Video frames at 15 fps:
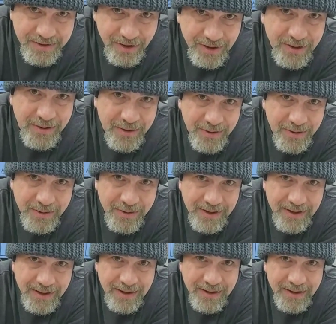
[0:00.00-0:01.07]
you,
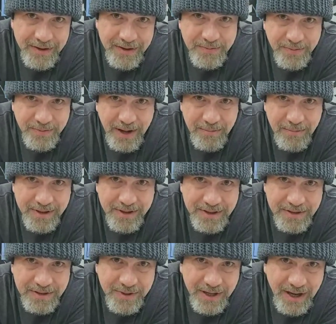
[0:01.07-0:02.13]
it's probably
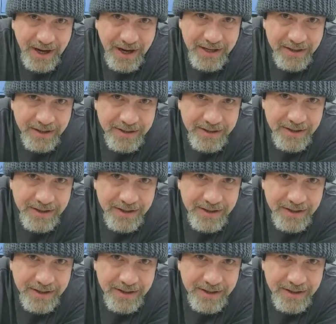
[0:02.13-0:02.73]
because we like you.